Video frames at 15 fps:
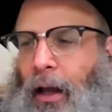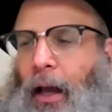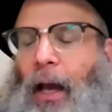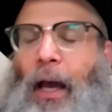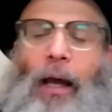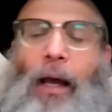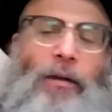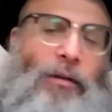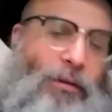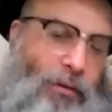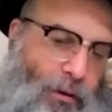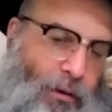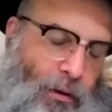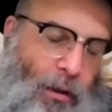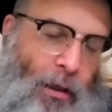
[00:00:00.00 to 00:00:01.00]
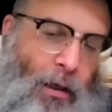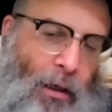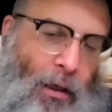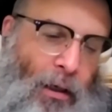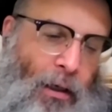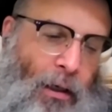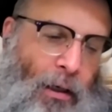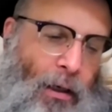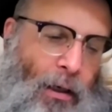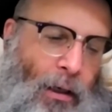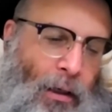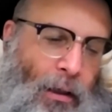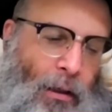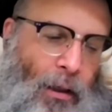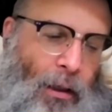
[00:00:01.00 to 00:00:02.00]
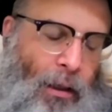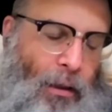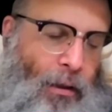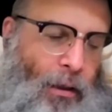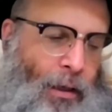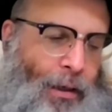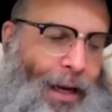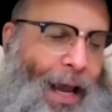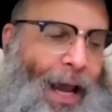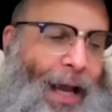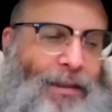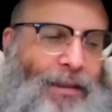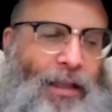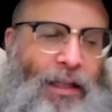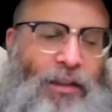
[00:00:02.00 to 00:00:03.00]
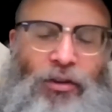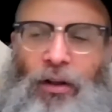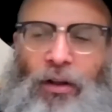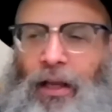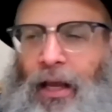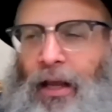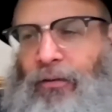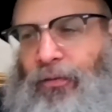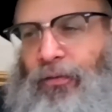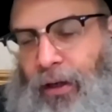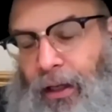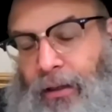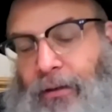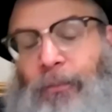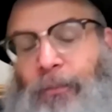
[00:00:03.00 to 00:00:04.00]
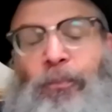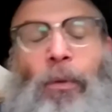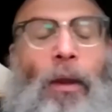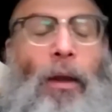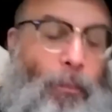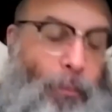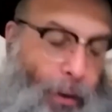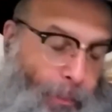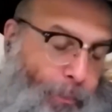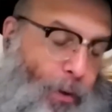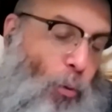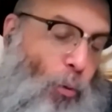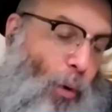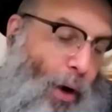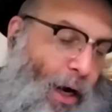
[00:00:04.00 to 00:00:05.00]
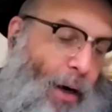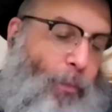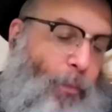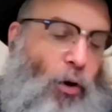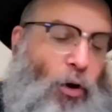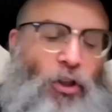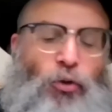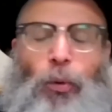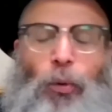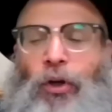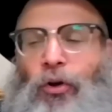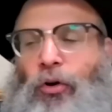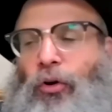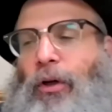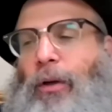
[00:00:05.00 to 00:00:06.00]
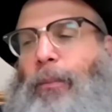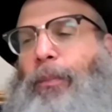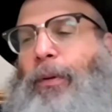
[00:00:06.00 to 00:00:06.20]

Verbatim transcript: and uh, uh a, an access to the infinite. But beware because we could